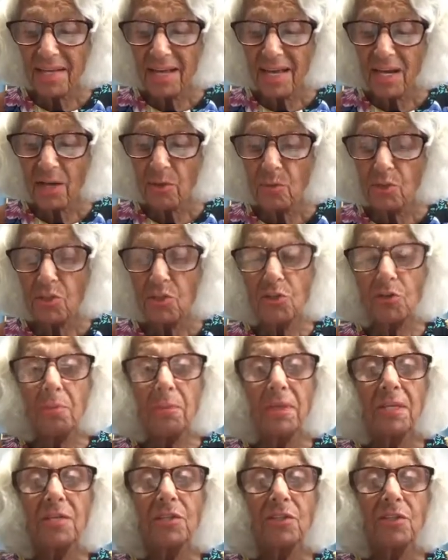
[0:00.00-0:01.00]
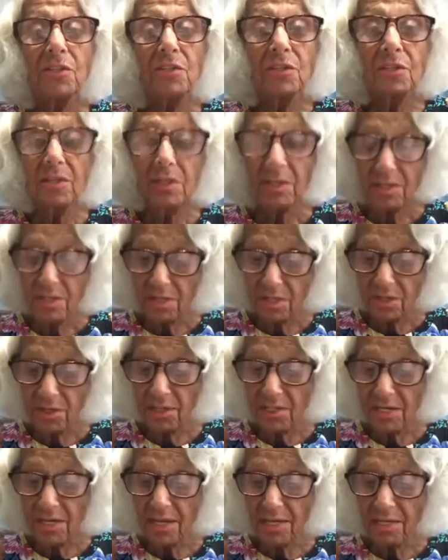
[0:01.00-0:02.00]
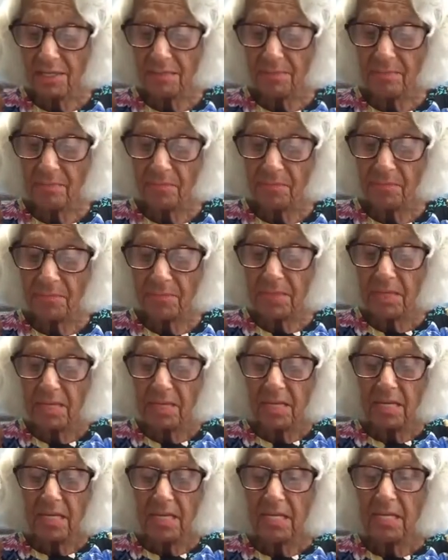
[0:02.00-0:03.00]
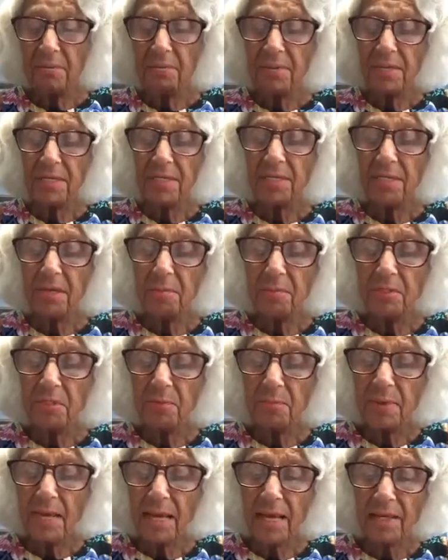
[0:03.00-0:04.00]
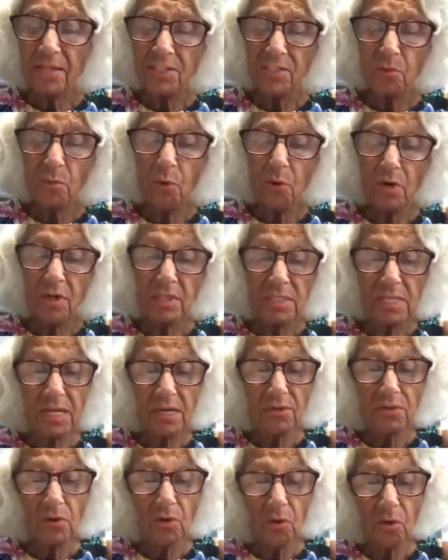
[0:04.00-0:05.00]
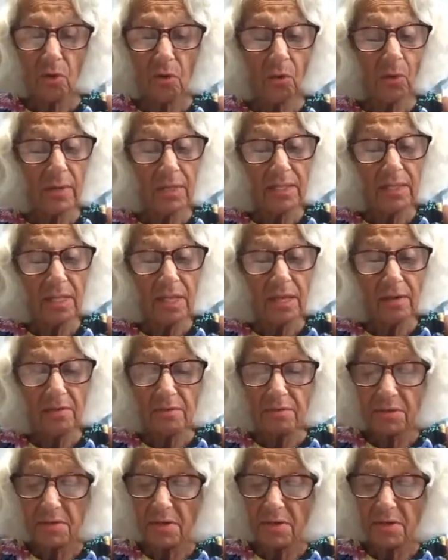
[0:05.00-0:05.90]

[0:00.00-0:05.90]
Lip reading: I wish you peace. Good night. He picked up his bags and walked down the hallway and left.